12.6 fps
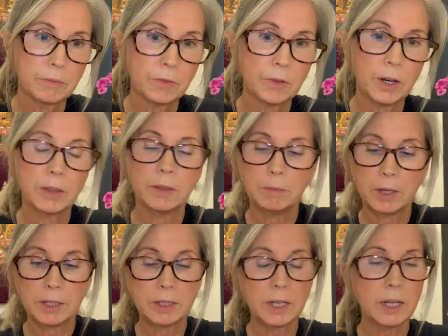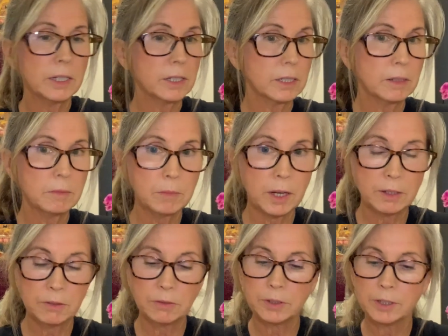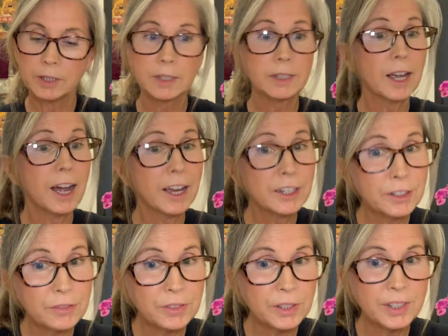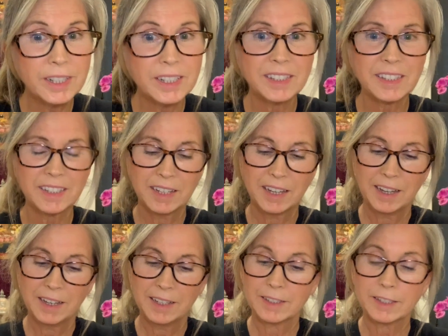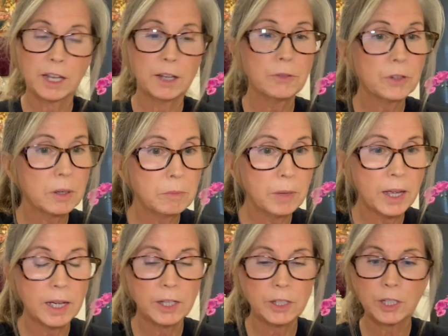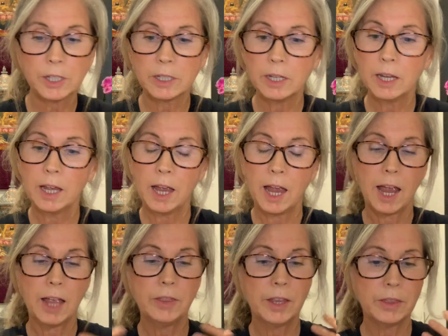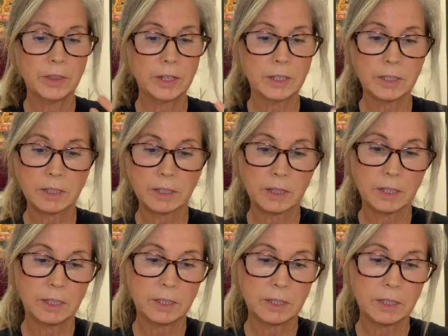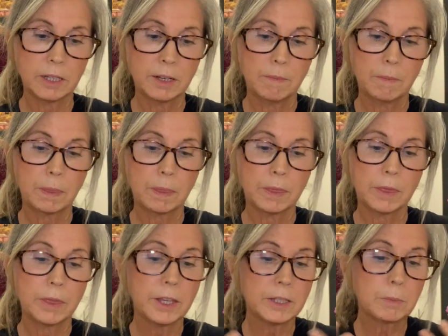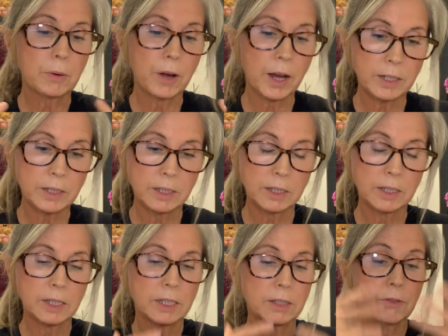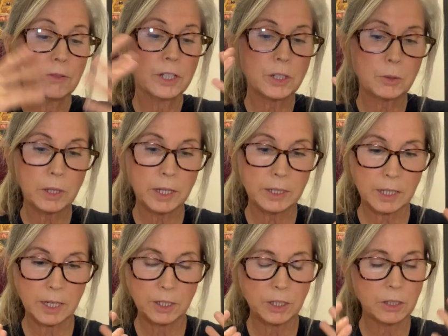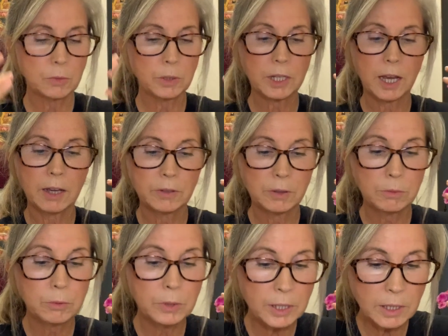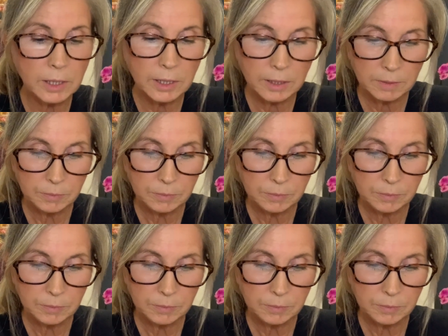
right? The meditation, mindfulness, kindfulness, self-compassion, and then these practices, these visualizations, which have a really,